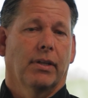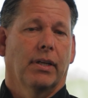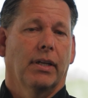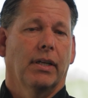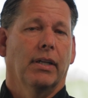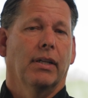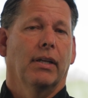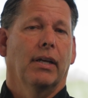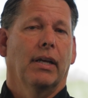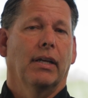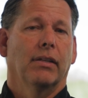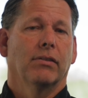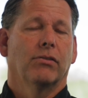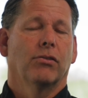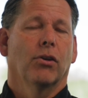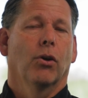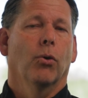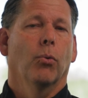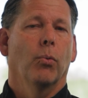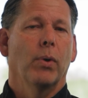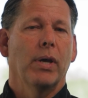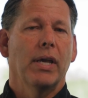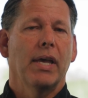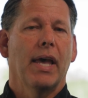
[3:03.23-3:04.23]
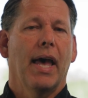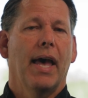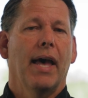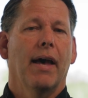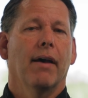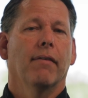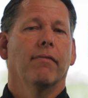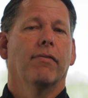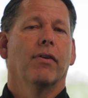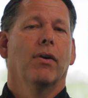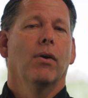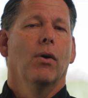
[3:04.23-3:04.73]
And, and so we
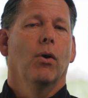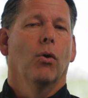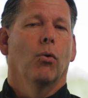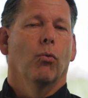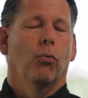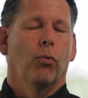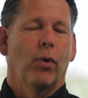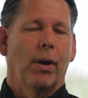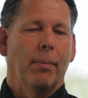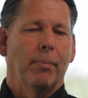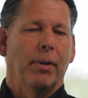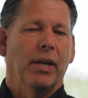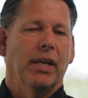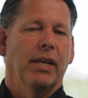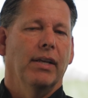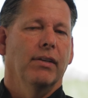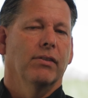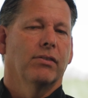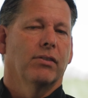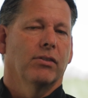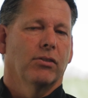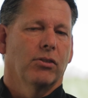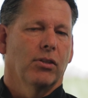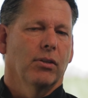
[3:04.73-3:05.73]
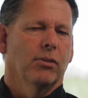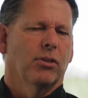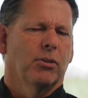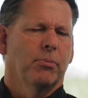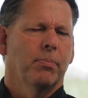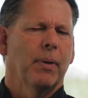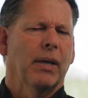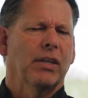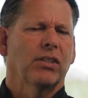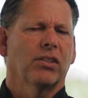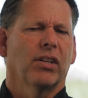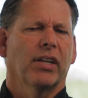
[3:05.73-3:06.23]
have remedies,
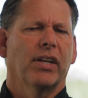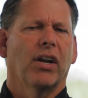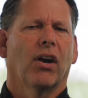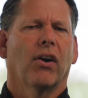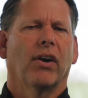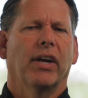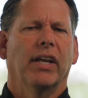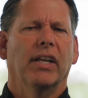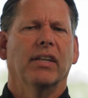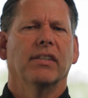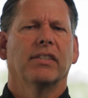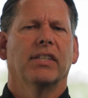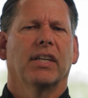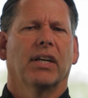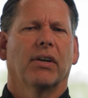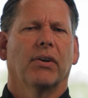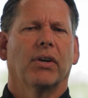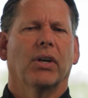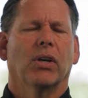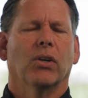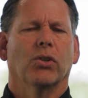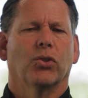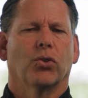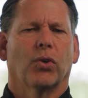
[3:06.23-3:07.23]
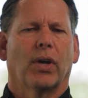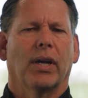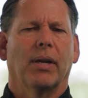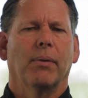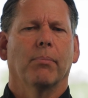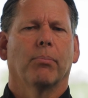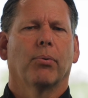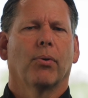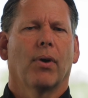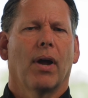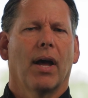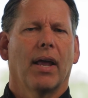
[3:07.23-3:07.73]
especially our interior
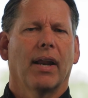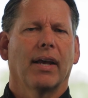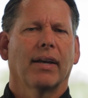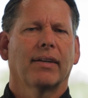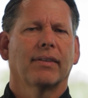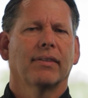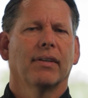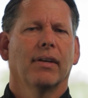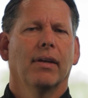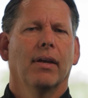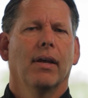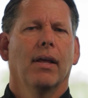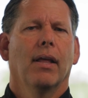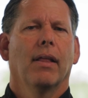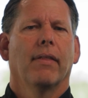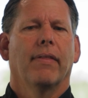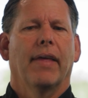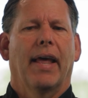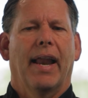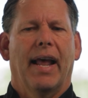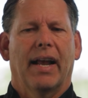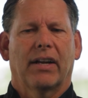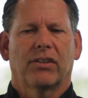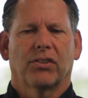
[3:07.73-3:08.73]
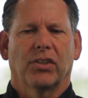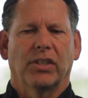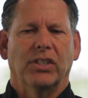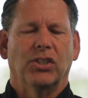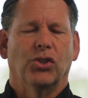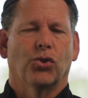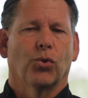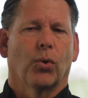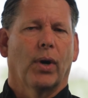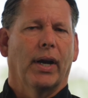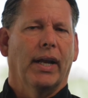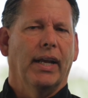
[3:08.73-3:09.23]
drain product that actually
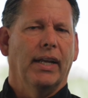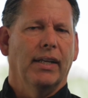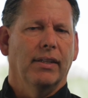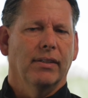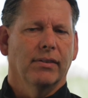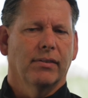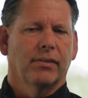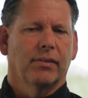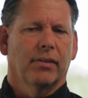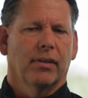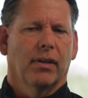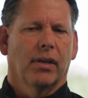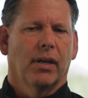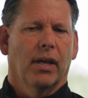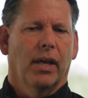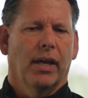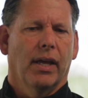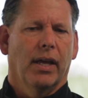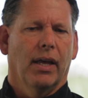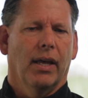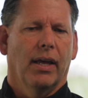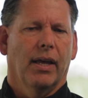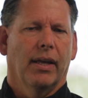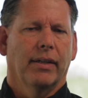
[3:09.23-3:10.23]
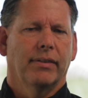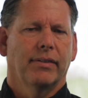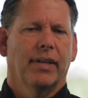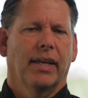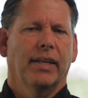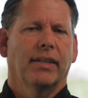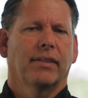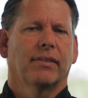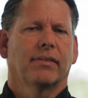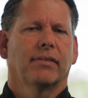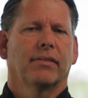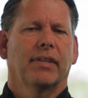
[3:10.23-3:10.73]
drains, uh,
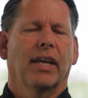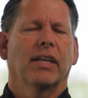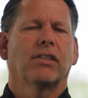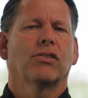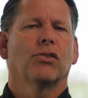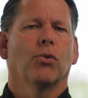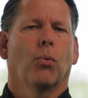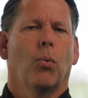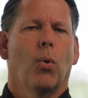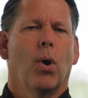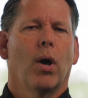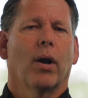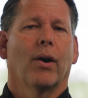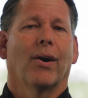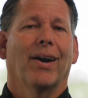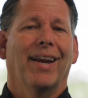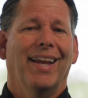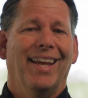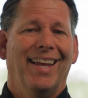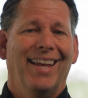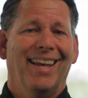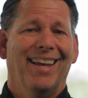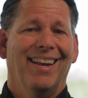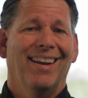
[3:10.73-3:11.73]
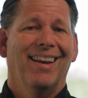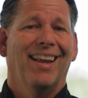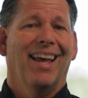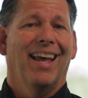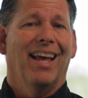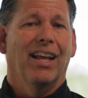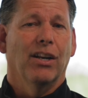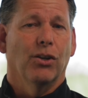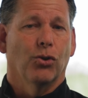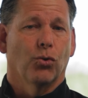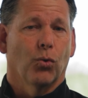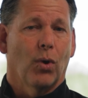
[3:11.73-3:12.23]
takes, takes the water in
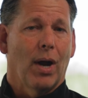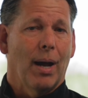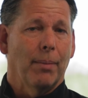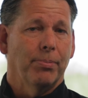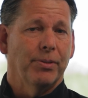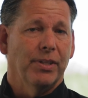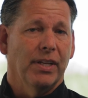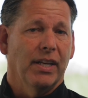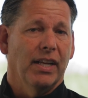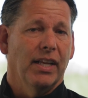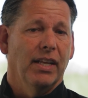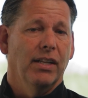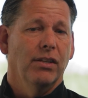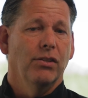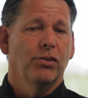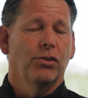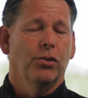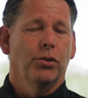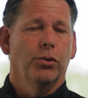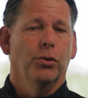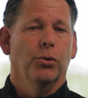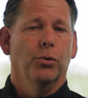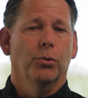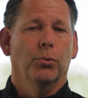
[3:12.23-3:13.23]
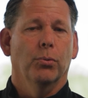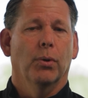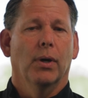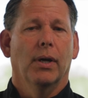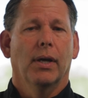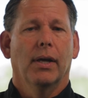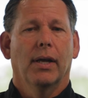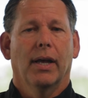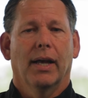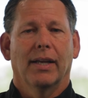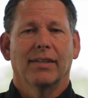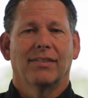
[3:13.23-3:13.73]
and drops it into
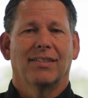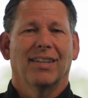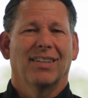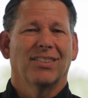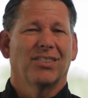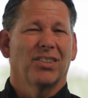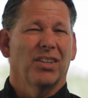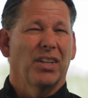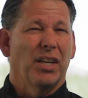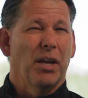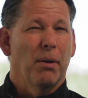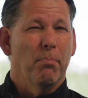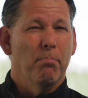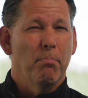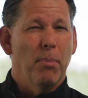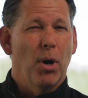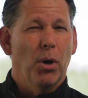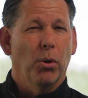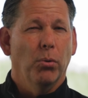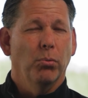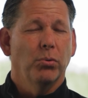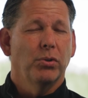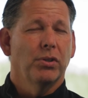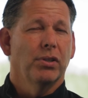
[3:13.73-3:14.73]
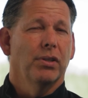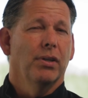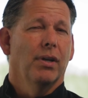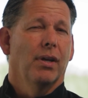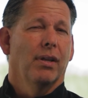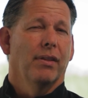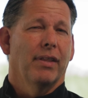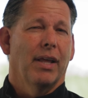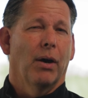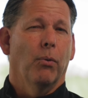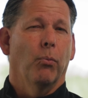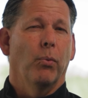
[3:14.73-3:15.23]
essentially a moat
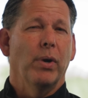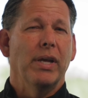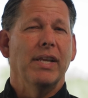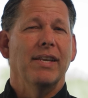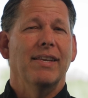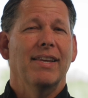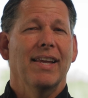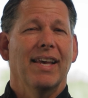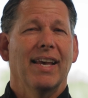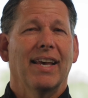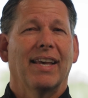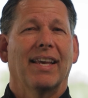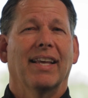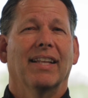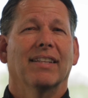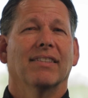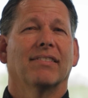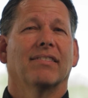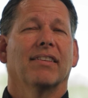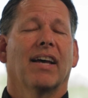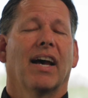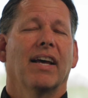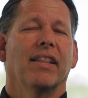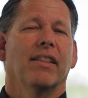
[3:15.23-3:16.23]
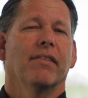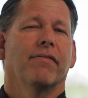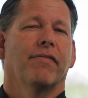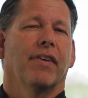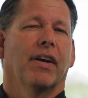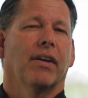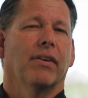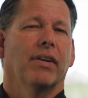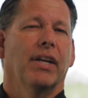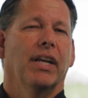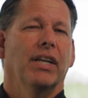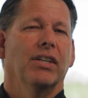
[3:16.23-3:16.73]
that we dig inside the
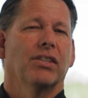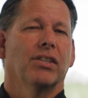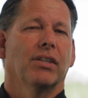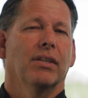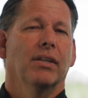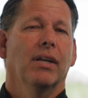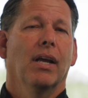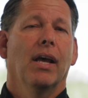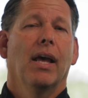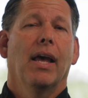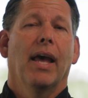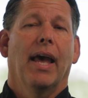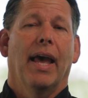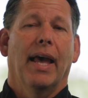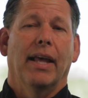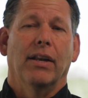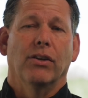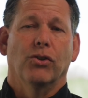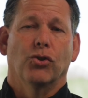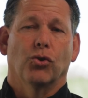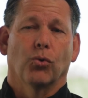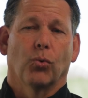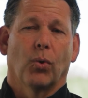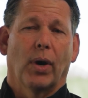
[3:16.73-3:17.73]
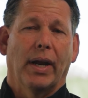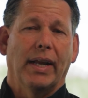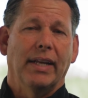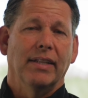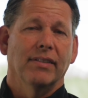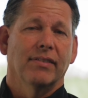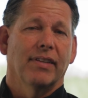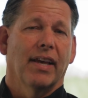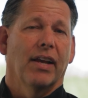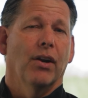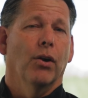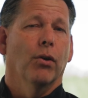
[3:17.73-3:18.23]
foundation and
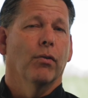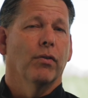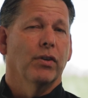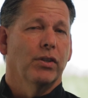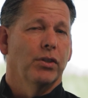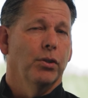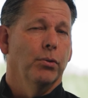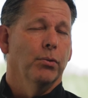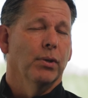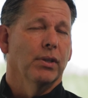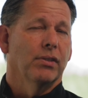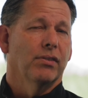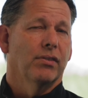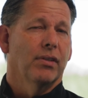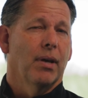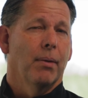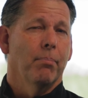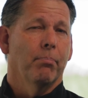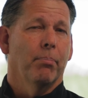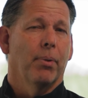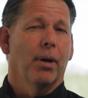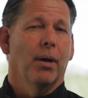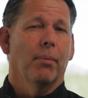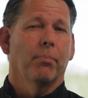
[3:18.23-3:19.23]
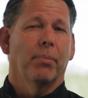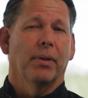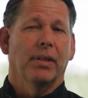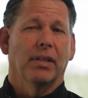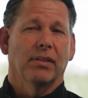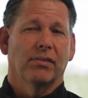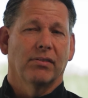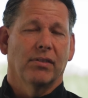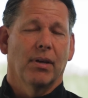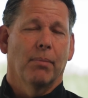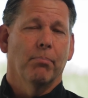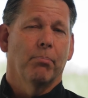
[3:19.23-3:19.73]
drains that over to a sump pump and
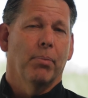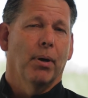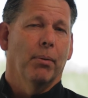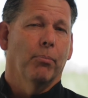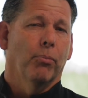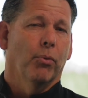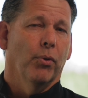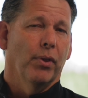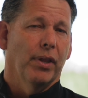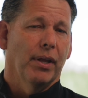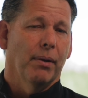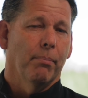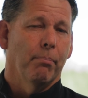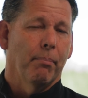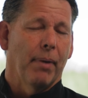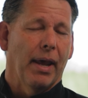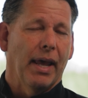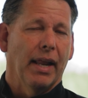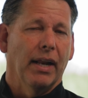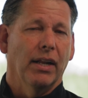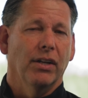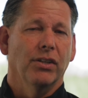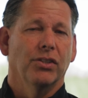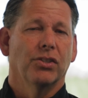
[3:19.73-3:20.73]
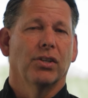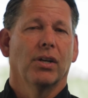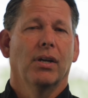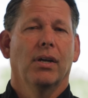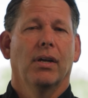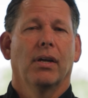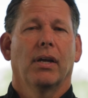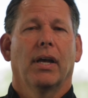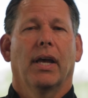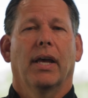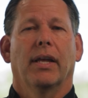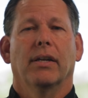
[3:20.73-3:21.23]
the sump pump will then manage
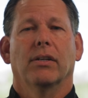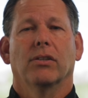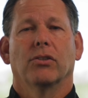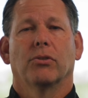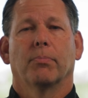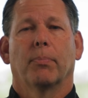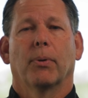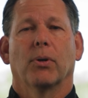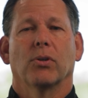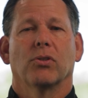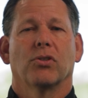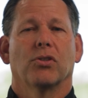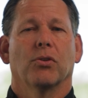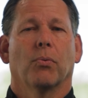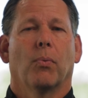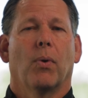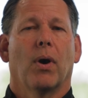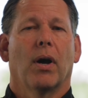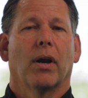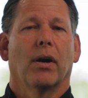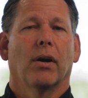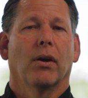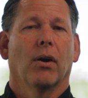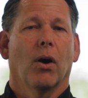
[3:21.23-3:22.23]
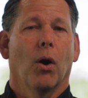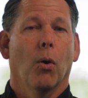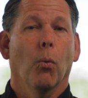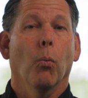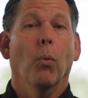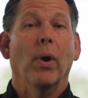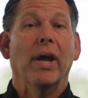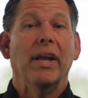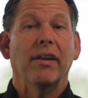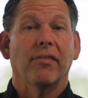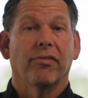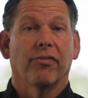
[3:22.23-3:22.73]
and disperse the water
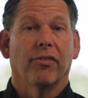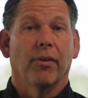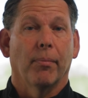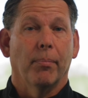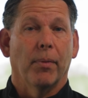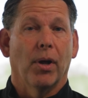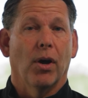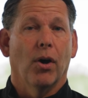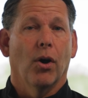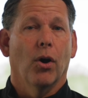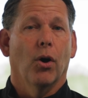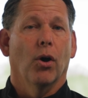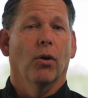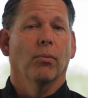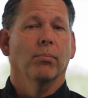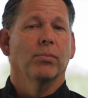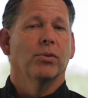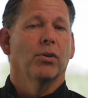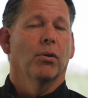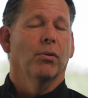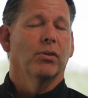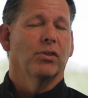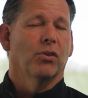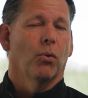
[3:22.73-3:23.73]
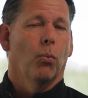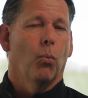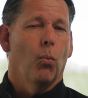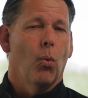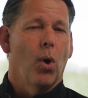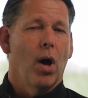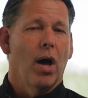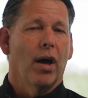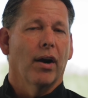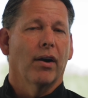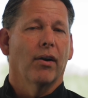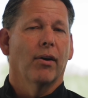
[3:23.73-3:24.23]
away from the home. So it's a
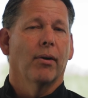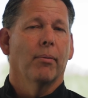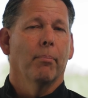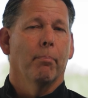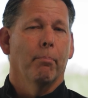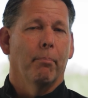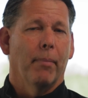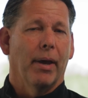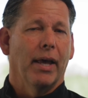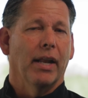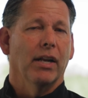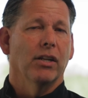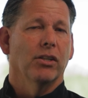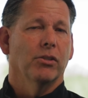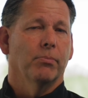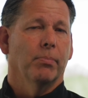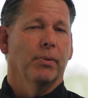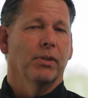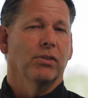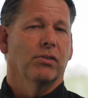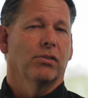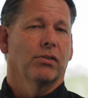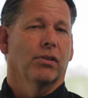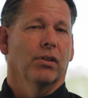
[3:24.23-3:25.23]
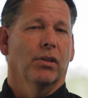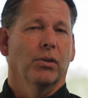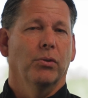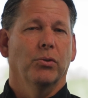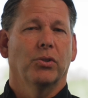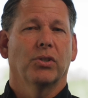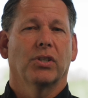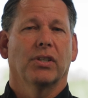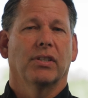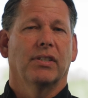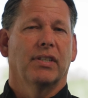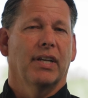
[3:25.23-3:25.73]
water management
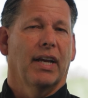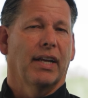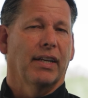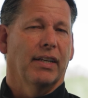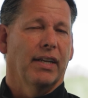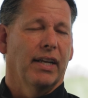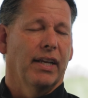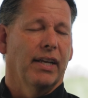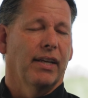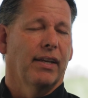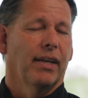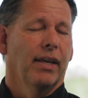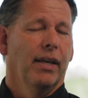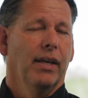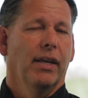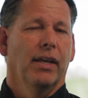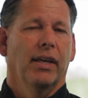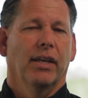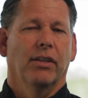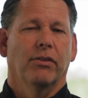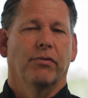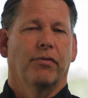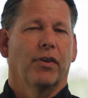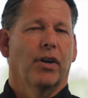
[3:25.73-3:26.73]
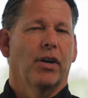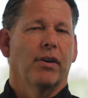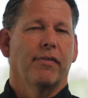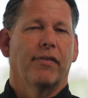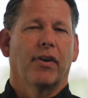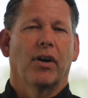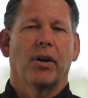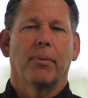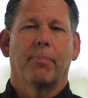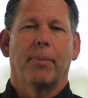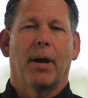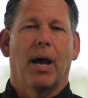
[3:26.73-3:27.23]
solution technique is very,
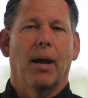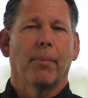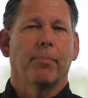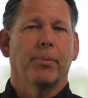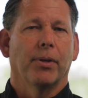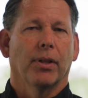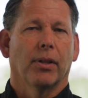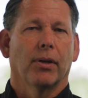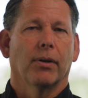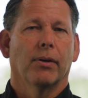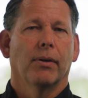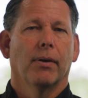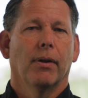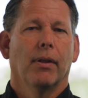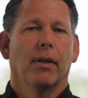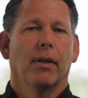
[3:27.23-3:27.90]
very popular.